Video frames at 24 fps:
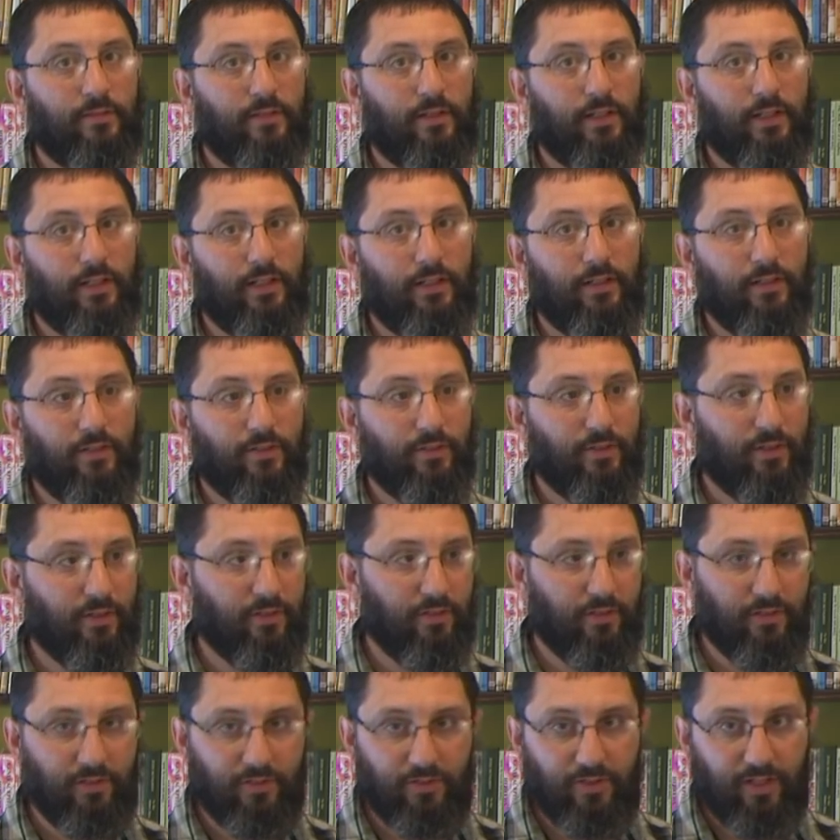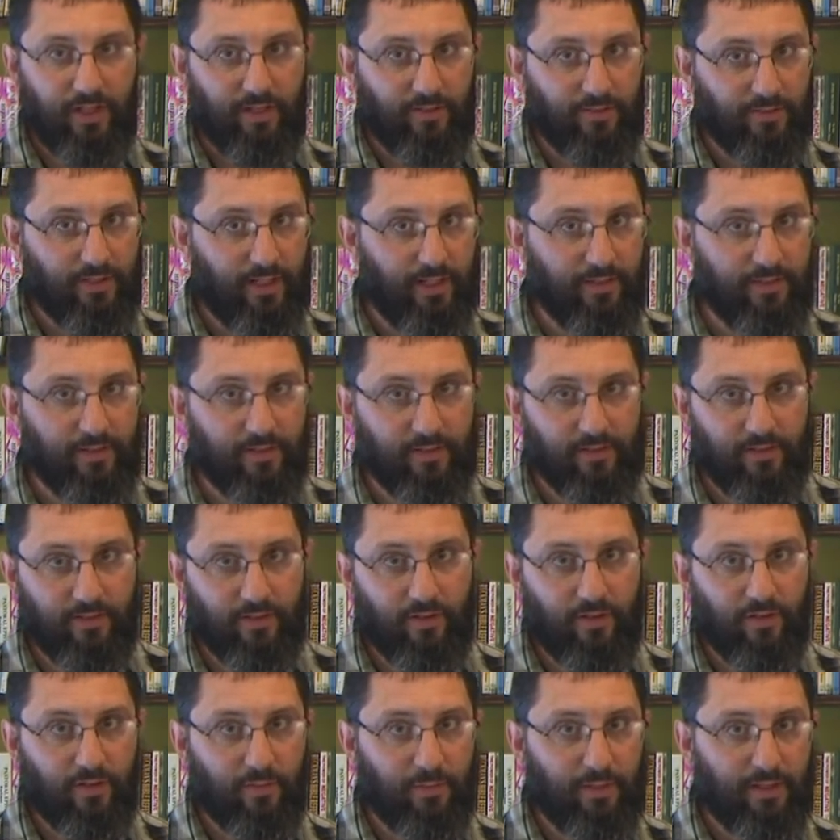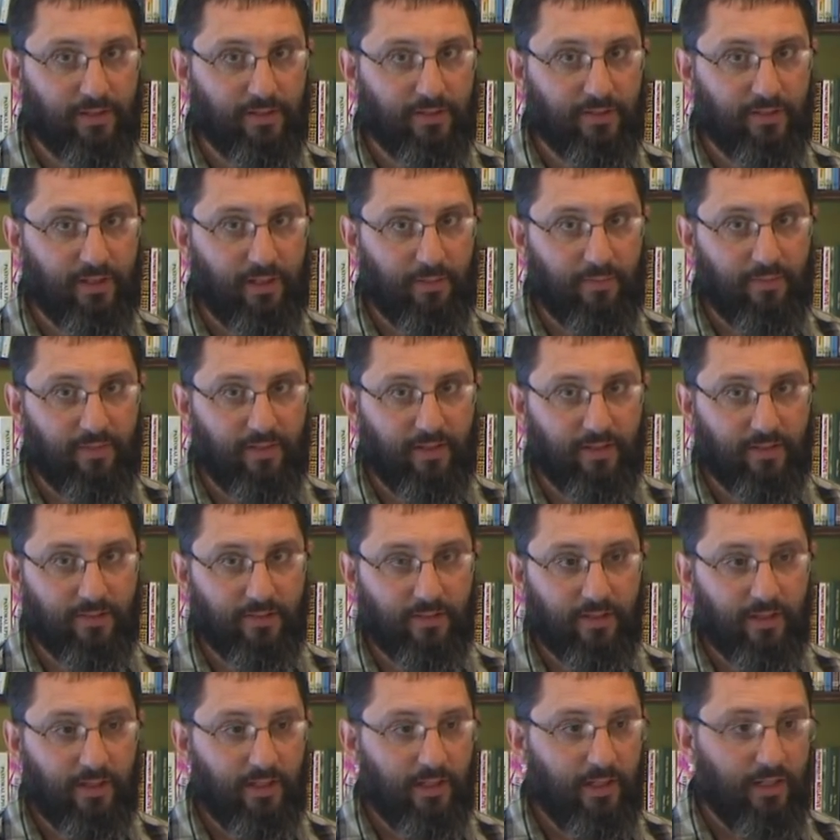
Right? There's other good channels out there that talk about the same things.